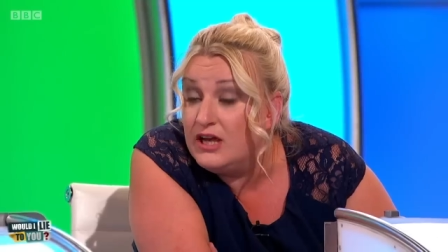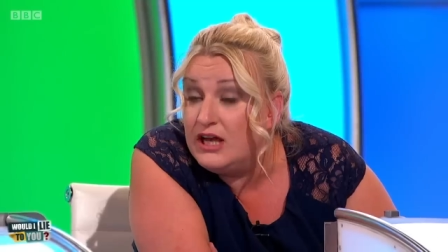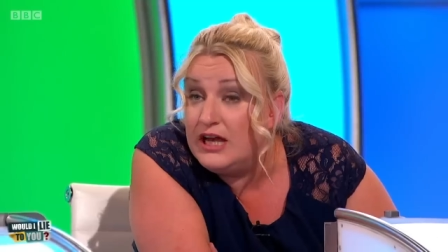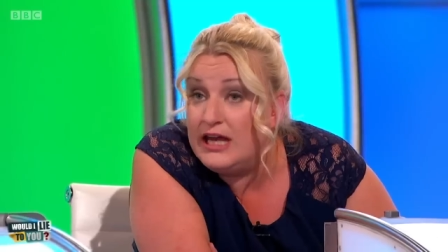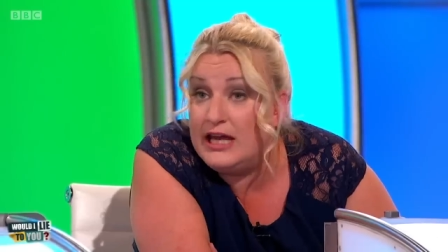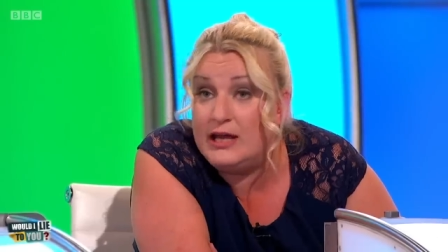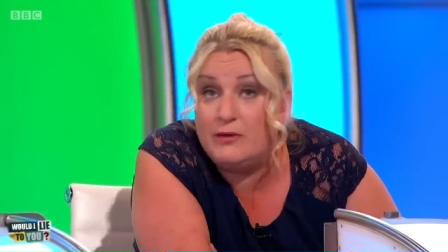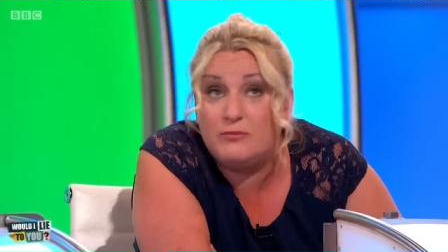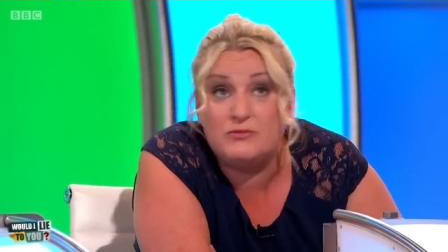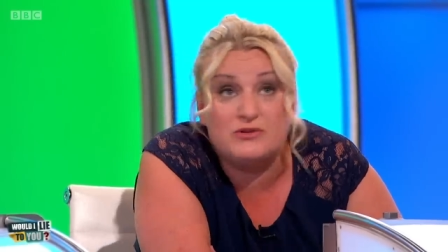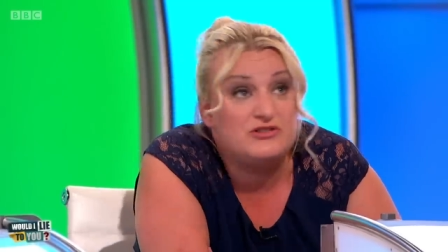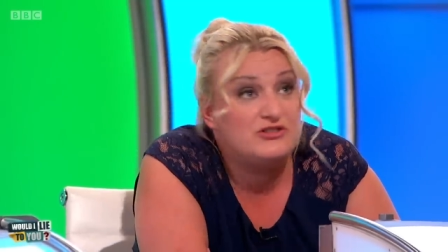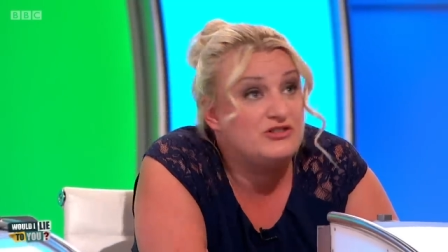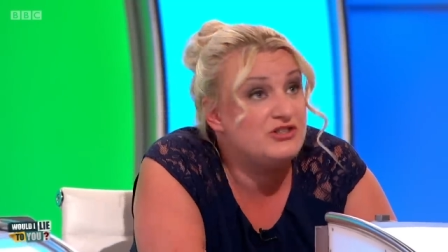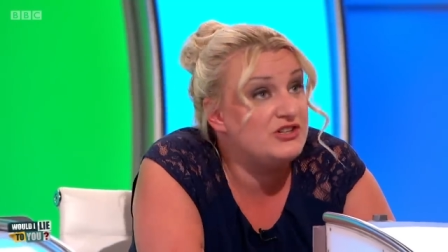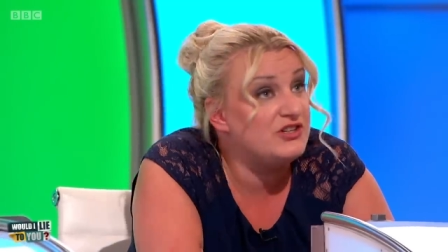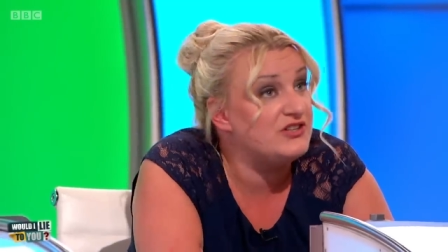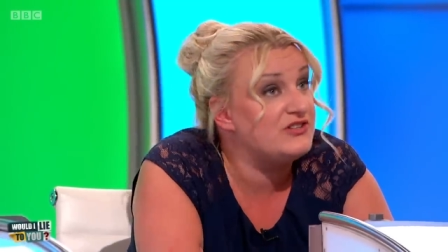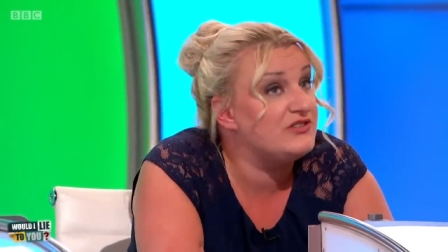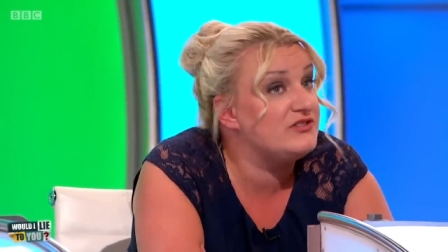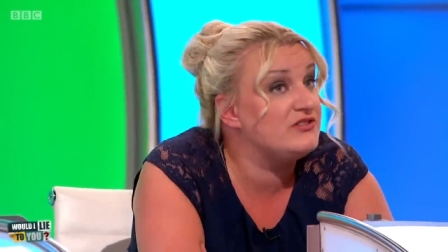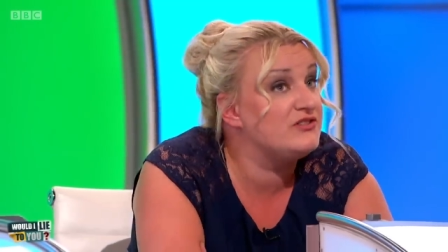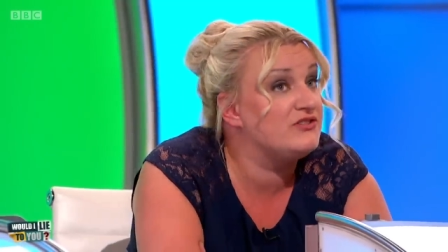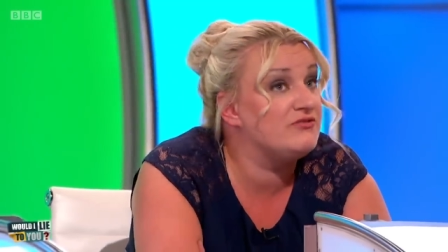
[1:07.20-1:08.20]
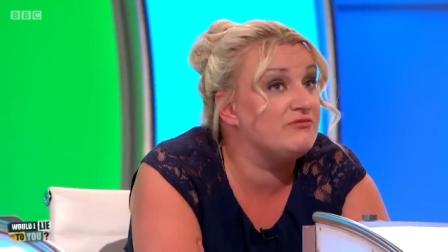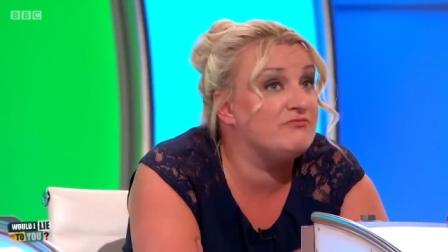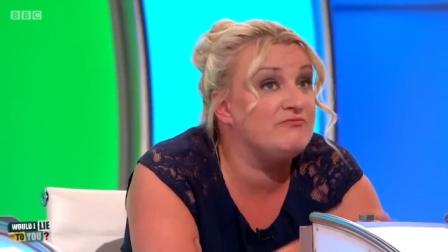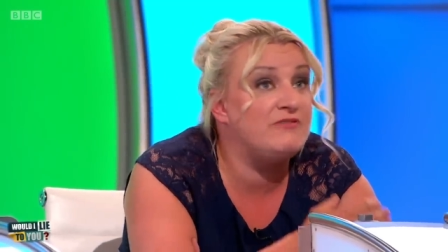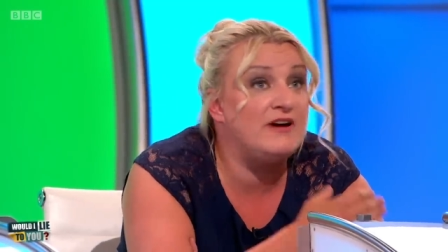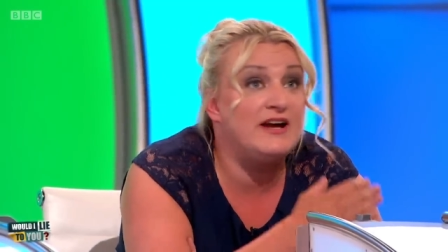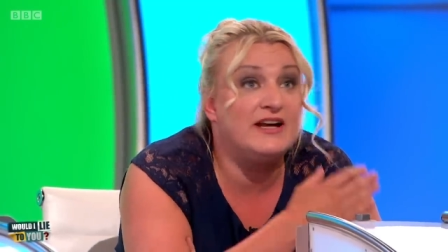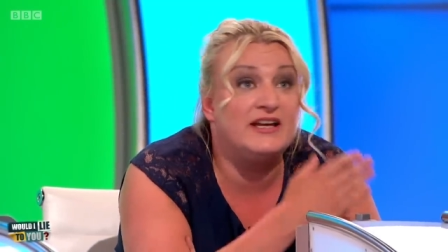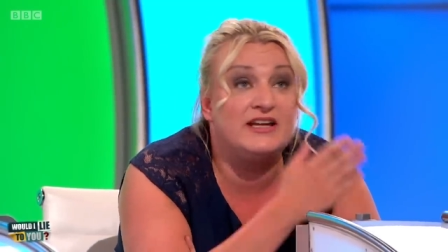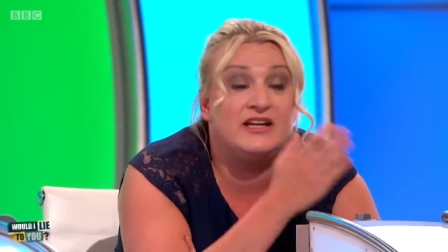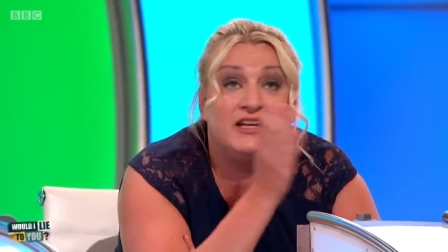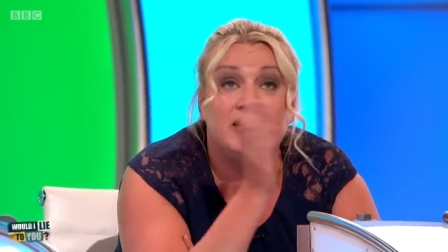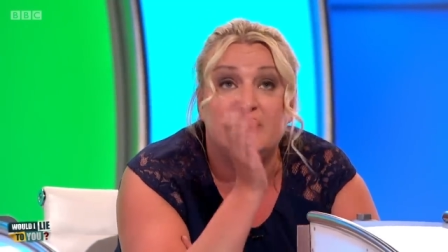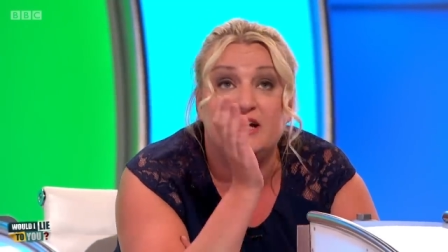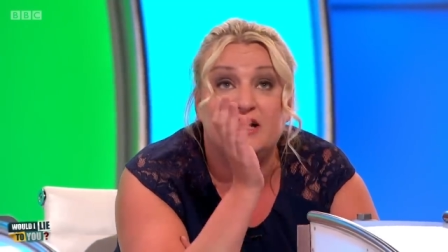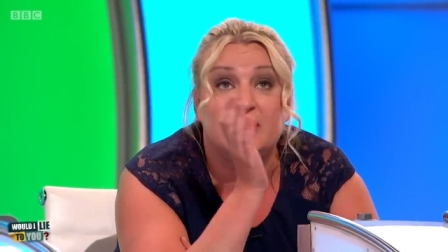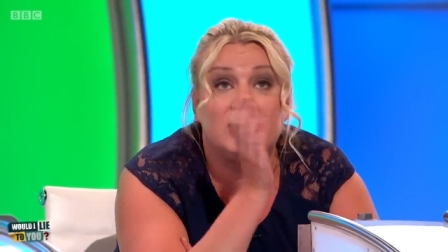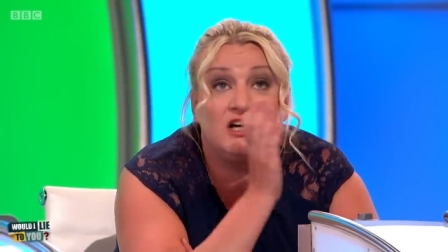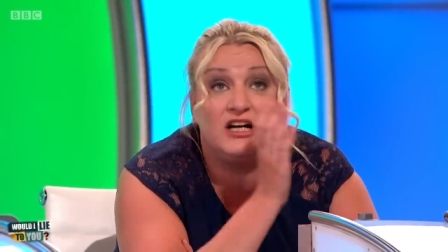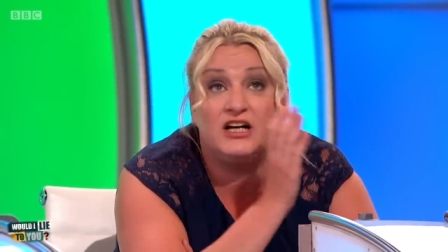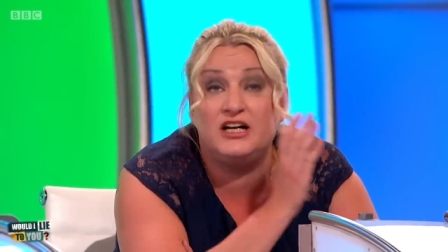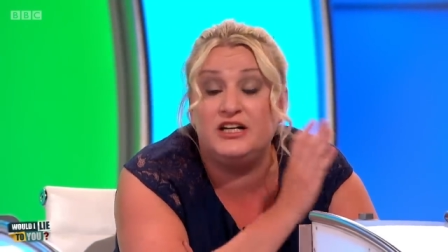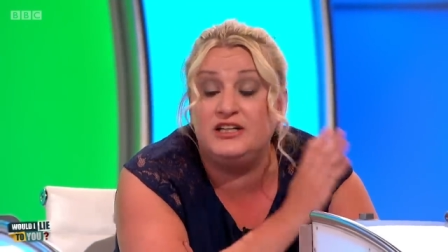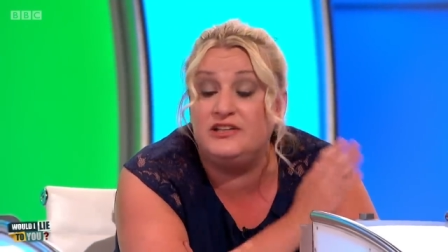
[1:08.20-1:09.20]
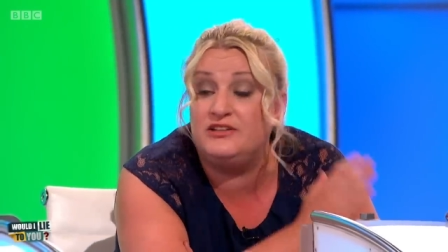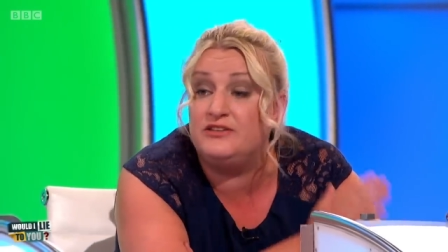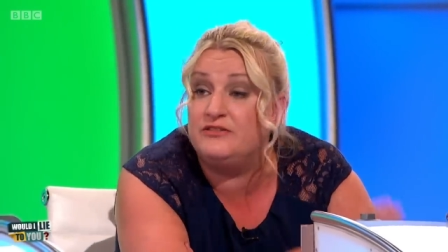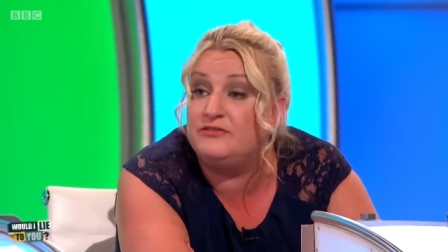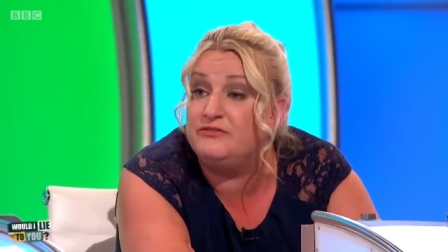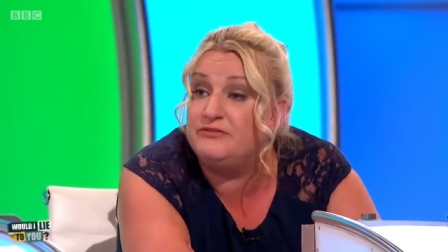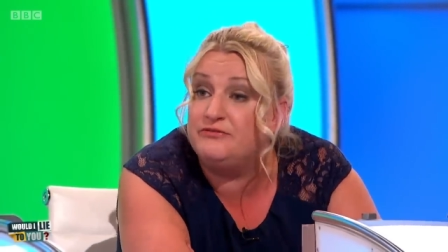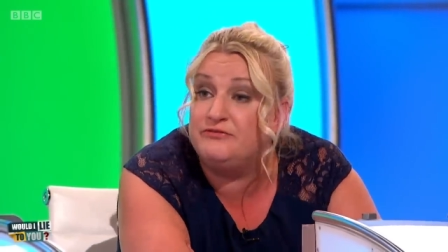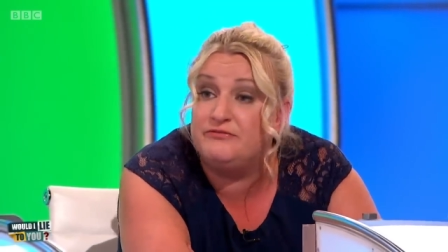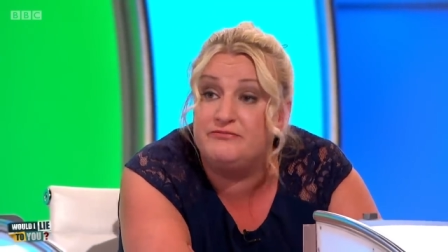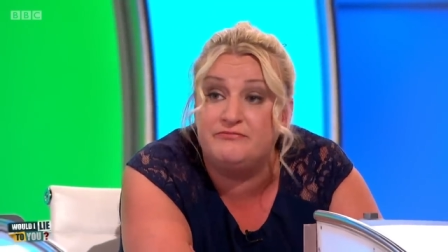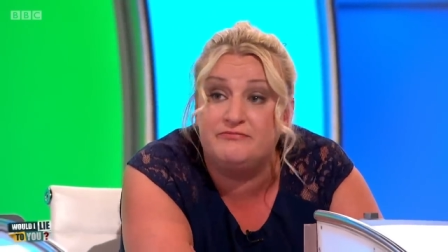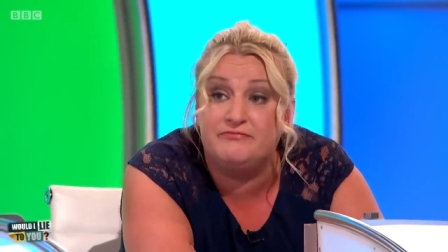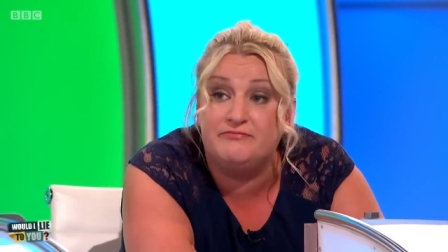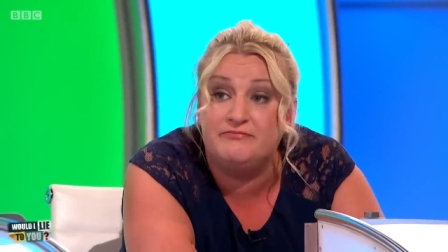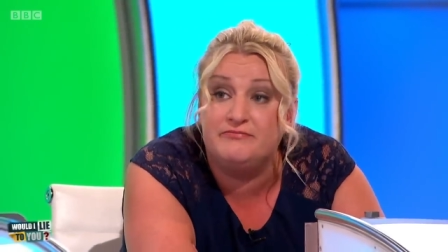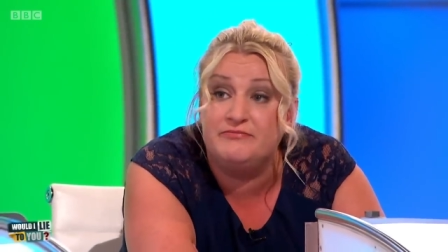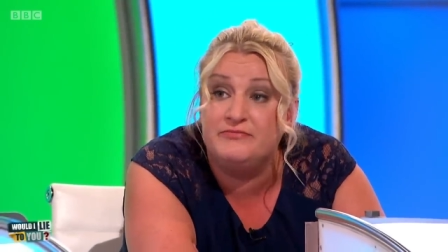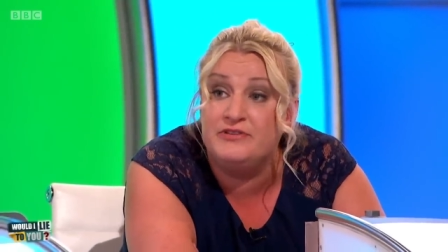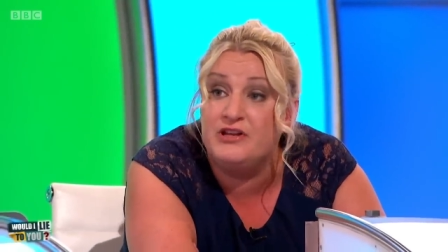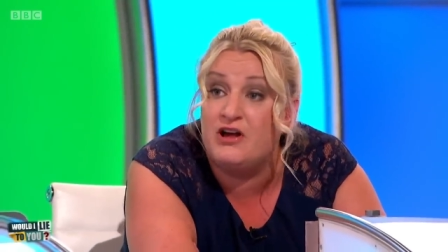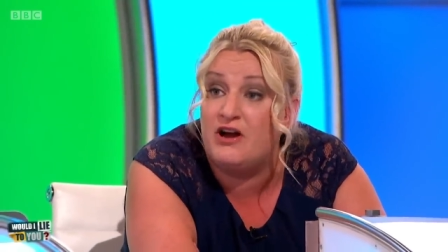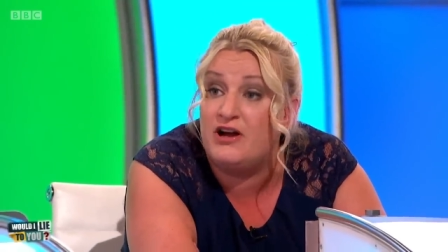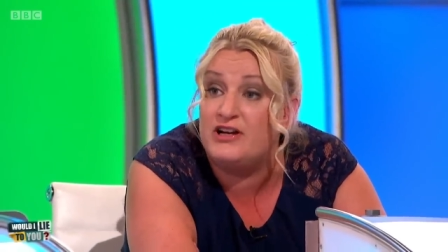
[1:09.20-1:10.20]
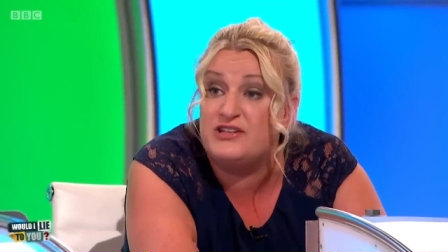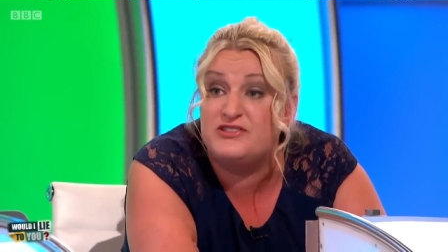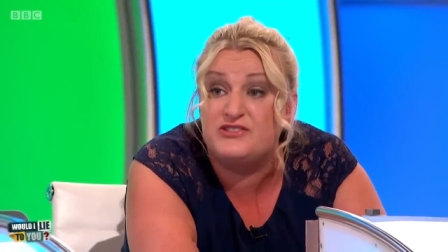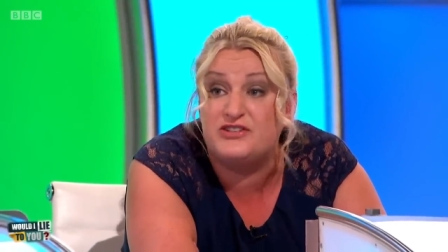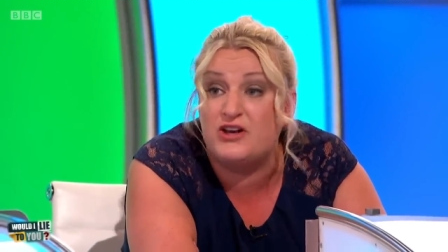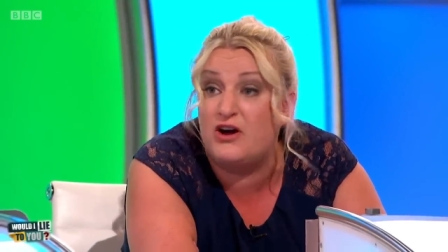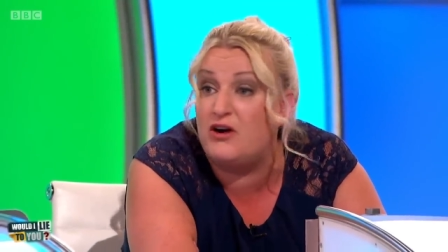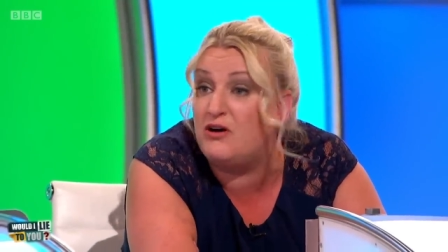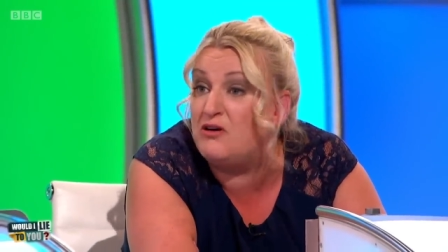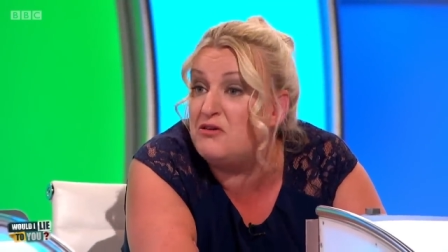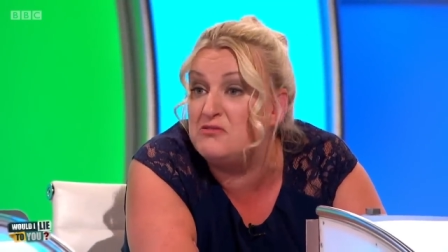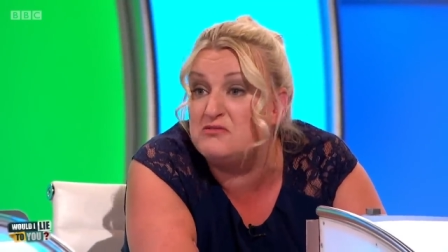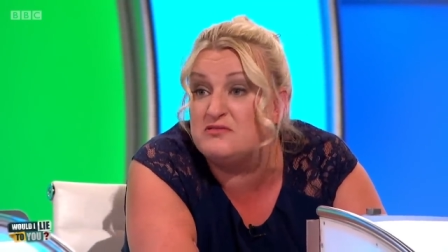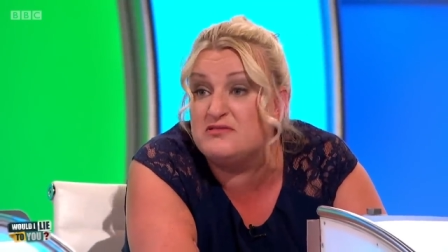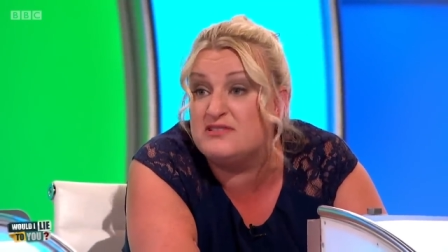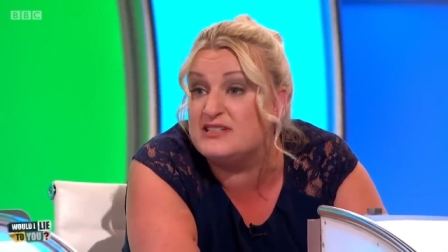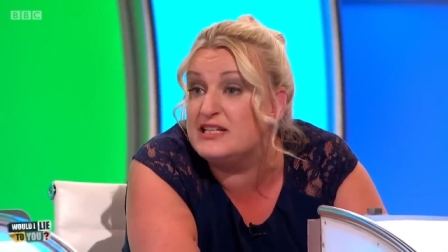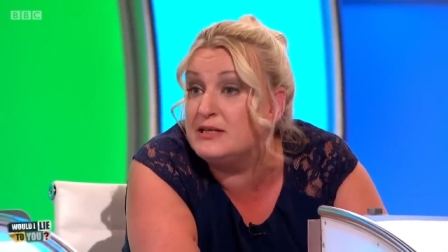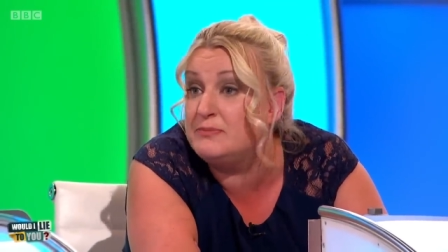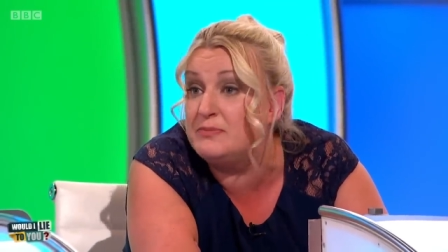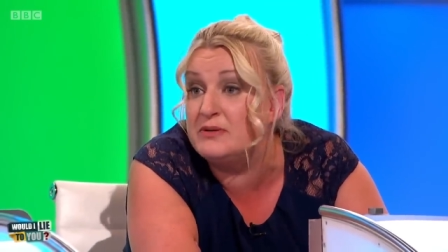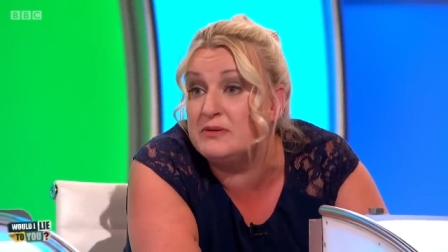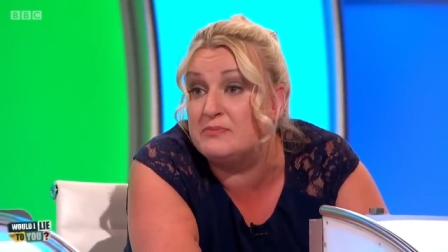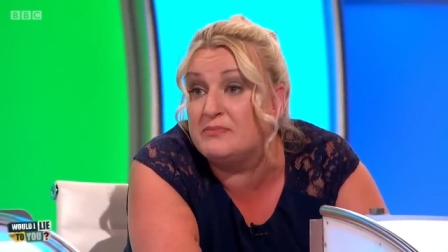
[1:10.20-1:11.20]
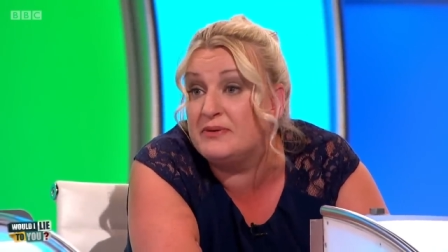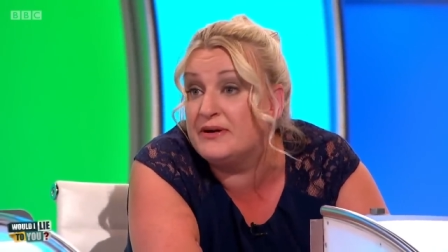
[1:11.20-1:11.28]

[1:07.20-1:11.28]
It was just regular kind of Nytol sleeping